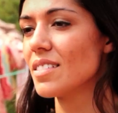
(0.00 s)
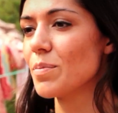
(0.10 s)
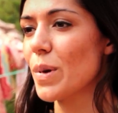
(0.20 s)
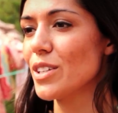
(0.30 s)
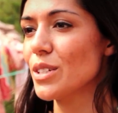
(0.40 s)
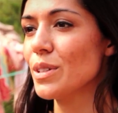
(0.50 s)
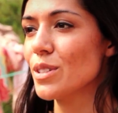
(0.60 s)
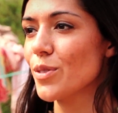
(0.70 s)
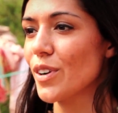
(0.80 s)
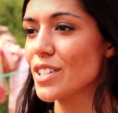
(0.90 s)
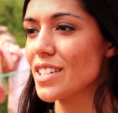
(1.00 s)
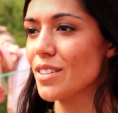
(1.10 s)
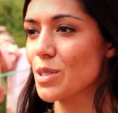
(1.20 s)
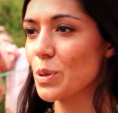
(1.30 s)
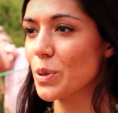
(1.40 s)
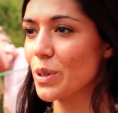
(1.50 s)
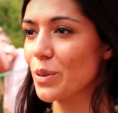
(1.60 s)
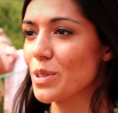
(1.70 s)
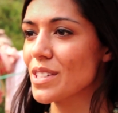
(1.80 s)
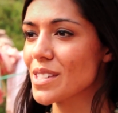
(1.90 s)
Benjamin's first day of school
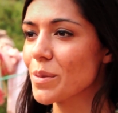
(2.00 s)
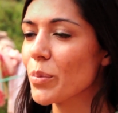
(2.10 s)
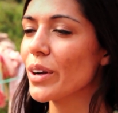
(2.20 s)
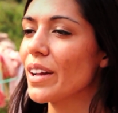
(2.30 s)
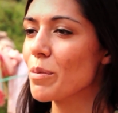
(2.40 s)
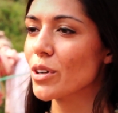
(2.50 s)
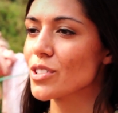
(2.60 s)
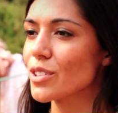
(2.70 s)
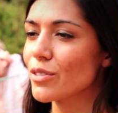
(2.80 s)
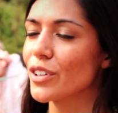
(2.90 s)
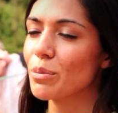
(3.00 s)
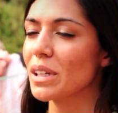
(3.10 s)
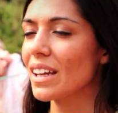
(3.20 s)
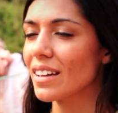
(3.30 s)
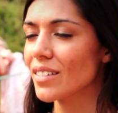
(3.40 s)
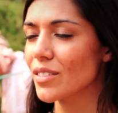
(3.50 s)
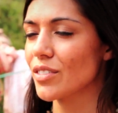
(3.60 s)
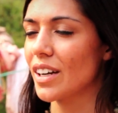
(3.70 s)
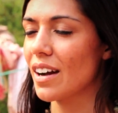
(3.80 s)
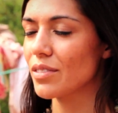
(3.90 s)
was pretty emotional for me and
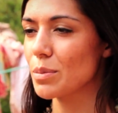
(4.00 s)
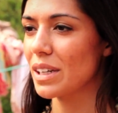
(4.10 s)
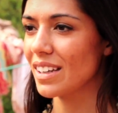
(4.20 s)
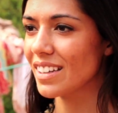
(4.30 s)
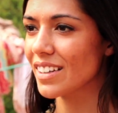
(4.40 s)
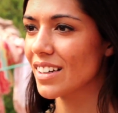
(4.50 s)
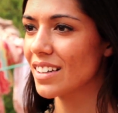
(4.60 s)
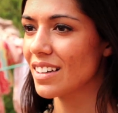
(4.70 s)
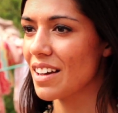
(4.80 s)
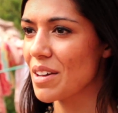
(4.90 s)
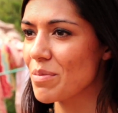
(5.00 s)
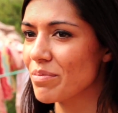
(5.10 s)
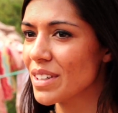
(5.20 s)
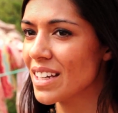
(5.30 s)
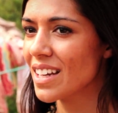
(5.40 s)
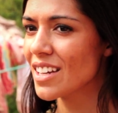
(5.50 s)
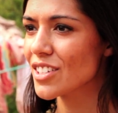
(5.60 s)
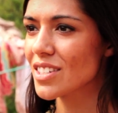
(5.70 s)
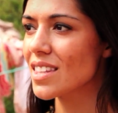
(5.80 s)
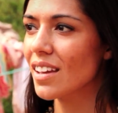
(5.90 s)
for everybody here.
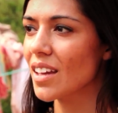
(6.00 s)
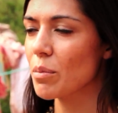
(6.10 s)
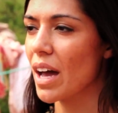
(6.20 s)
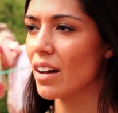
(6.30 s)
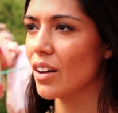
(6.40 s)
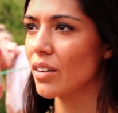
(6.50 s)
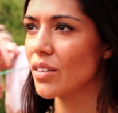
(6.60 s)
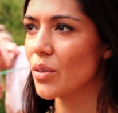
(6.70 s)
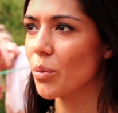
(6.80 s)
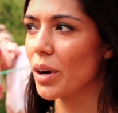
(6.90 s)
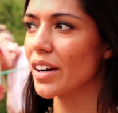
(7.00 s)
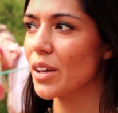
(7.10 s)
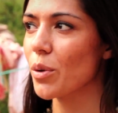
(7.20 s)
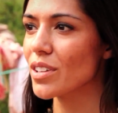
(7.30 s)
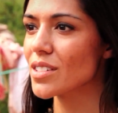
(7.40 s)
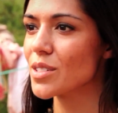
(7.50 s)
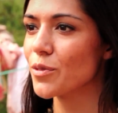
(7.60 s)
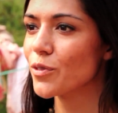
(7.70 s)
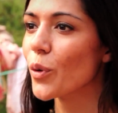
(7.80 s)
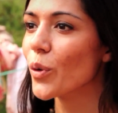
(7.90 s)
Just thinking back on where he was
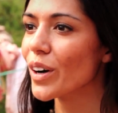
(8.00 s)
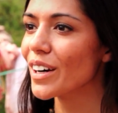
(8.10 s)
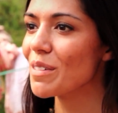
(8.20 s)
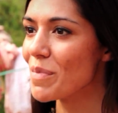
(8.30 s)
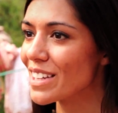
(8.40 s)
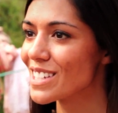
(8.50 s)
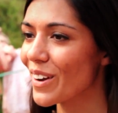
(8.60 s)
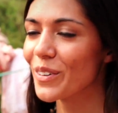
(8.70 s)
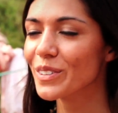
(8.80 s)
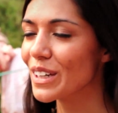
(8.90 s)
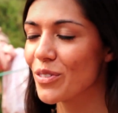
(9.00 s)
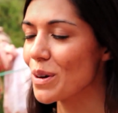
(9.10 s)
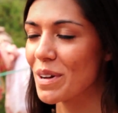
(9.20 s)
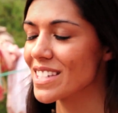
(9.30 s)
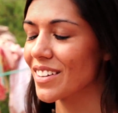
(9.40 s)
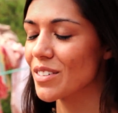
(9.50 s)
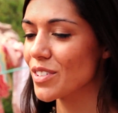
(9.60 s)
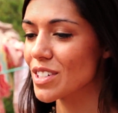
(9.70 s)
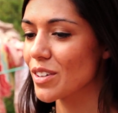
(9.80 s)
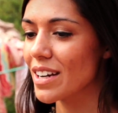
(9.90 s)
4 months ago, only 4 months ago, it
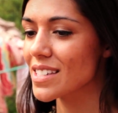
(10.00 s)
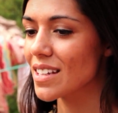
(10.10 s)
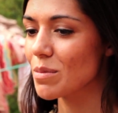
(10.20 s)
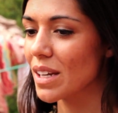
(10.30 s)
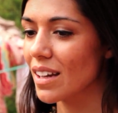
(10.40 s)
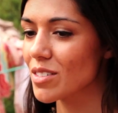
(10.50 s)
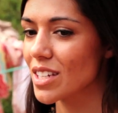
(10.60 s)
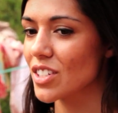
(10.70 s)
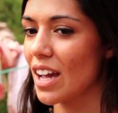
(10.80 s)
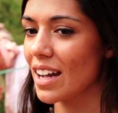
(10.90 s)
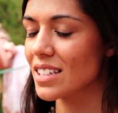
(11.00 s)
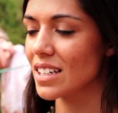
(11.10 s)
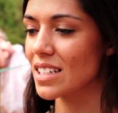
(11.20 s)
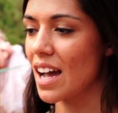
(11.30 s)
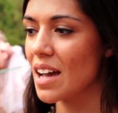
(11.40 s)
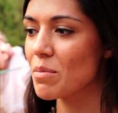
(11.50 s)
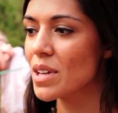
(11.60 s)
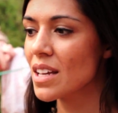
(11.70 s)
feels crazy to me. It was such a hectic time,